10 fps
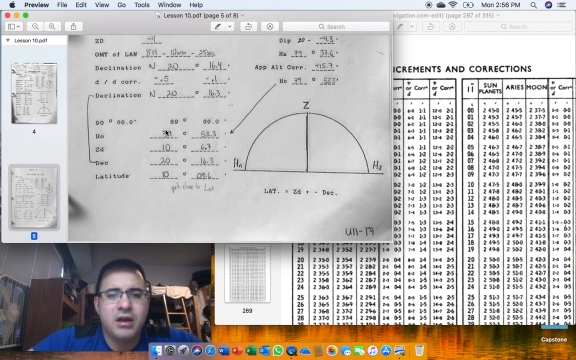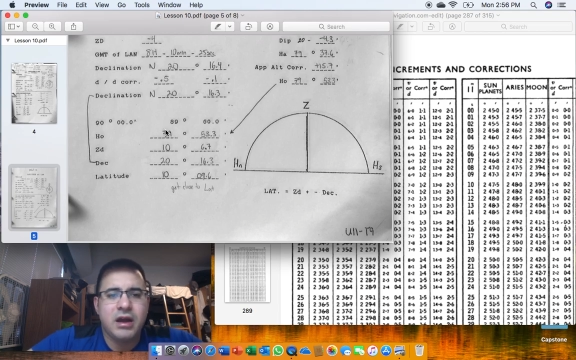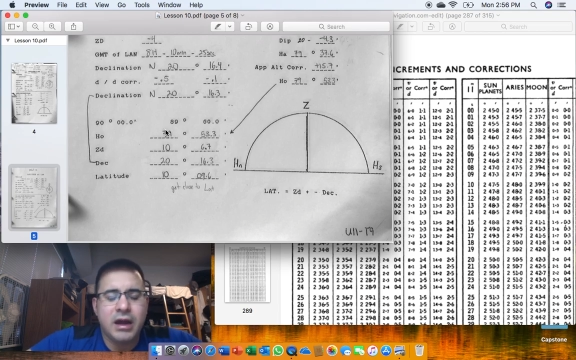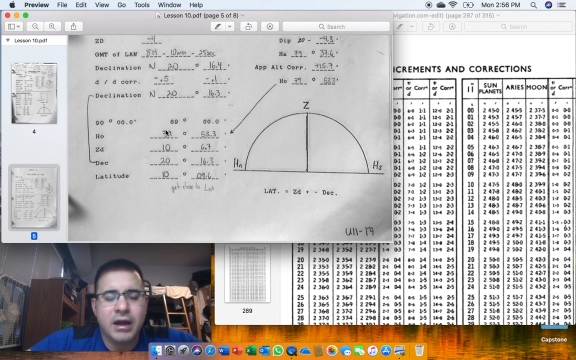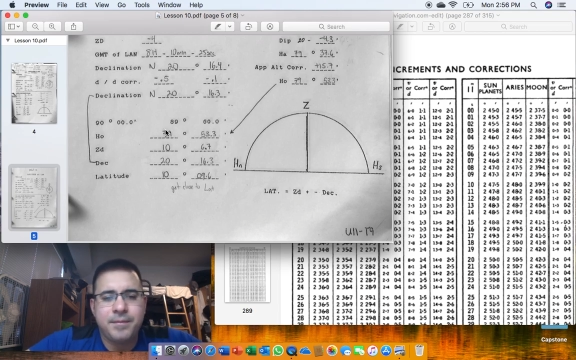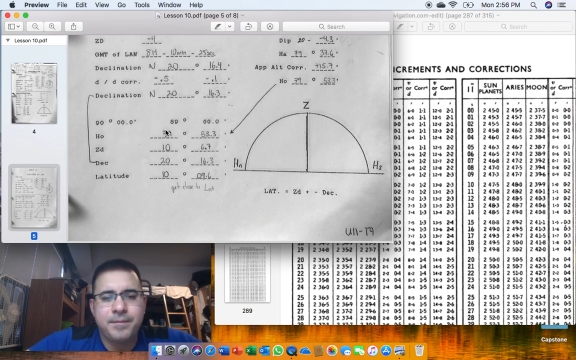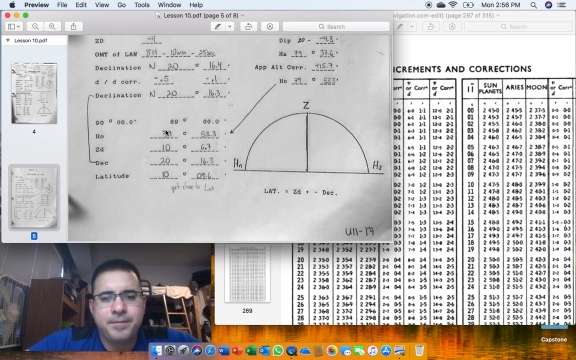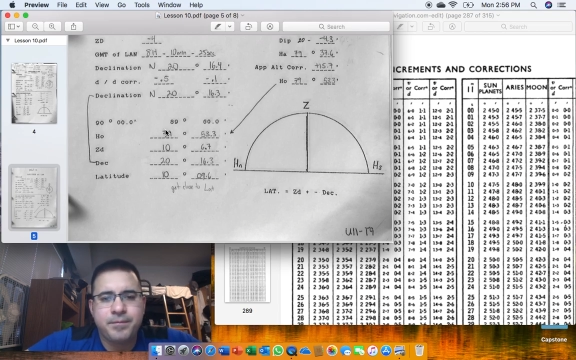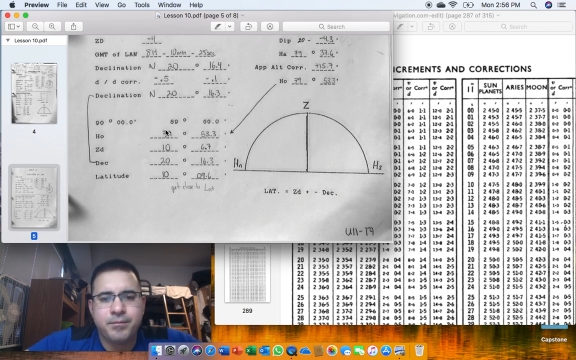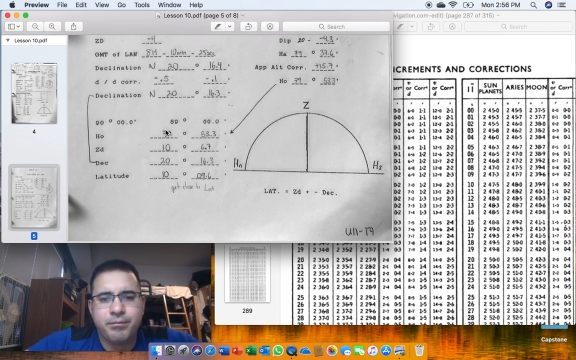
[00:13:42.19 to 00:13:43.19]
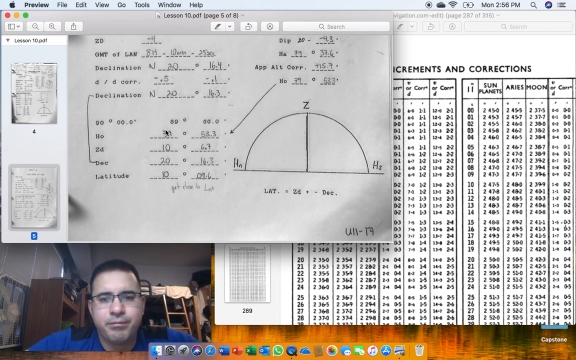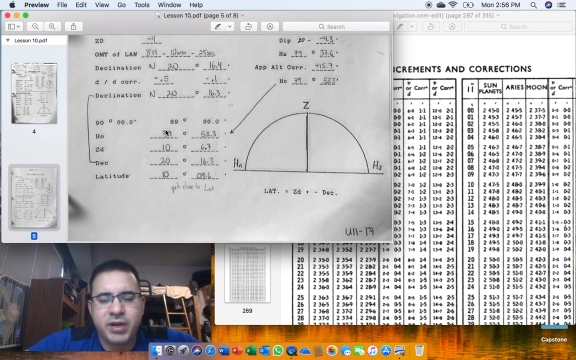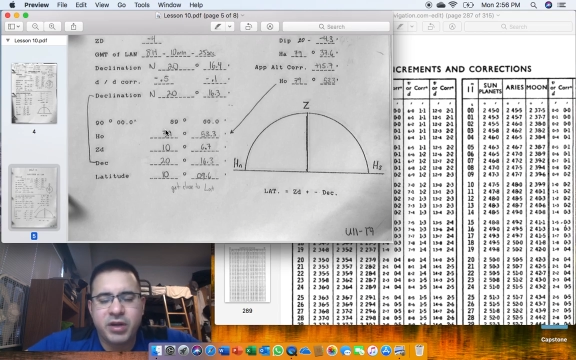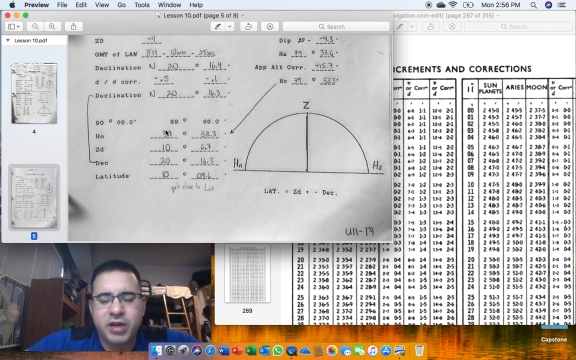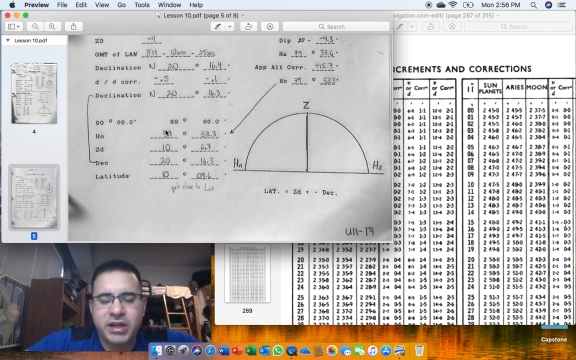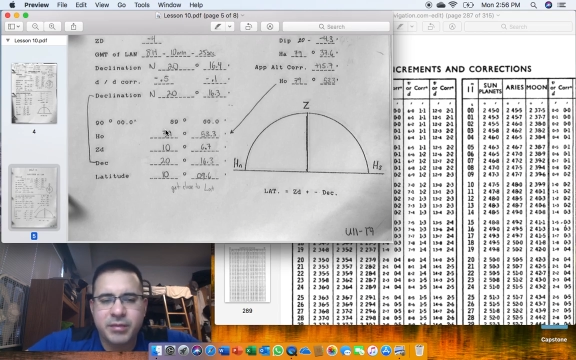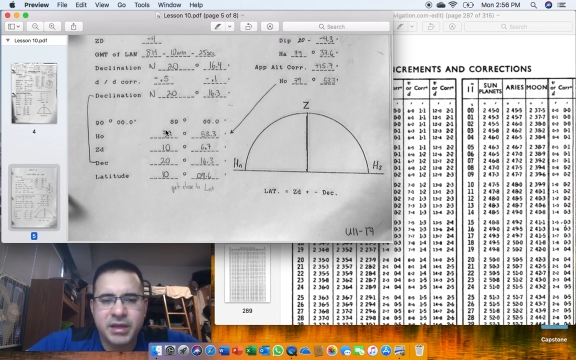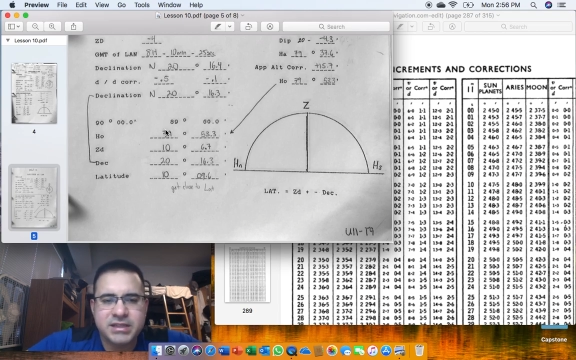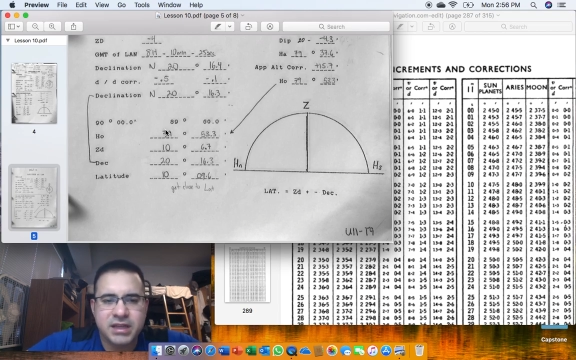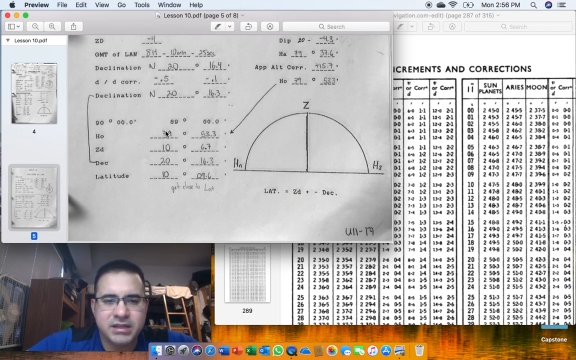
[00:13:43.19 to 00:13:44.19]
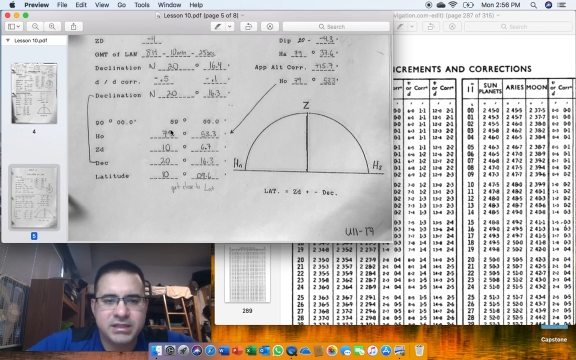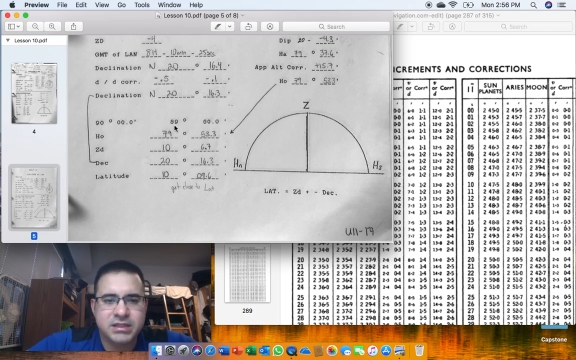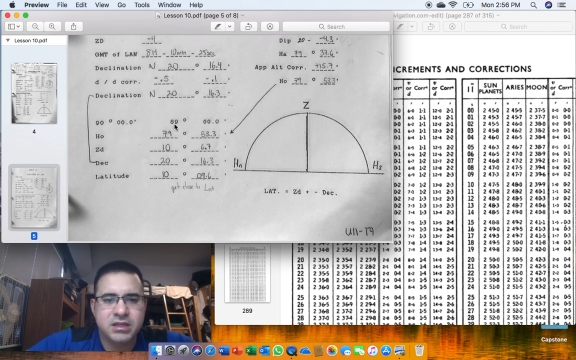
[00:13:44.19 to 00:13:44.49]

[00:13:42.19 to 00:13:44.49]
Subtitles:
But it'll kind of make sense.